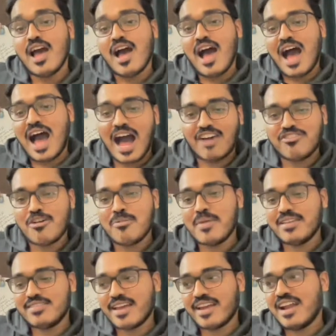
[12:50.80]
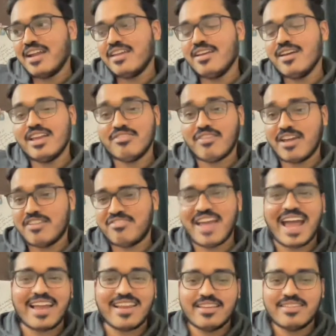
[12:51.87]
Half of my second year, if I
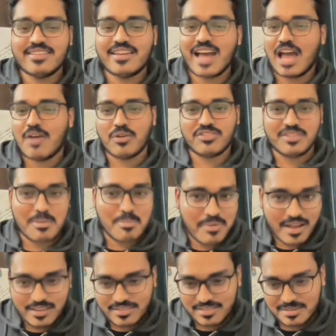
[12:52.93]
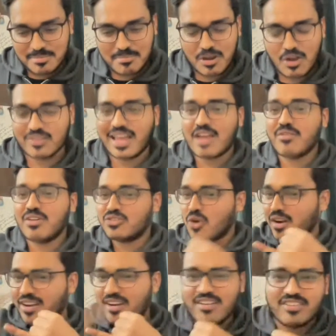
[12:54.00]
frankly say, I was depressed because I was not
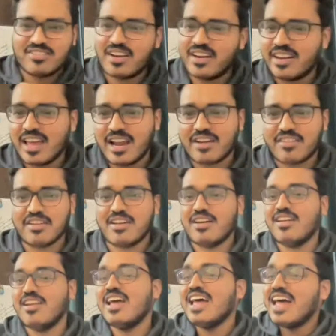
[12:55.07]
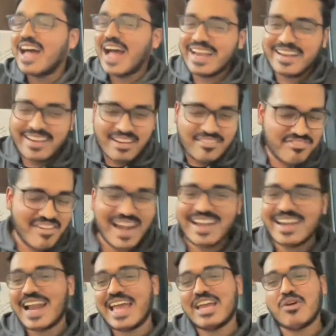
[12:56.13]
interested in electrical. I didn't felt
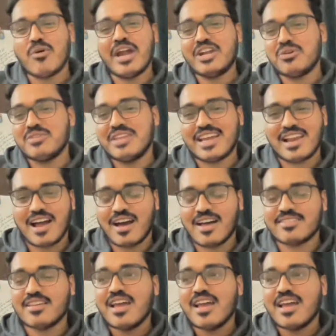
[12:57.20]
like going to the class.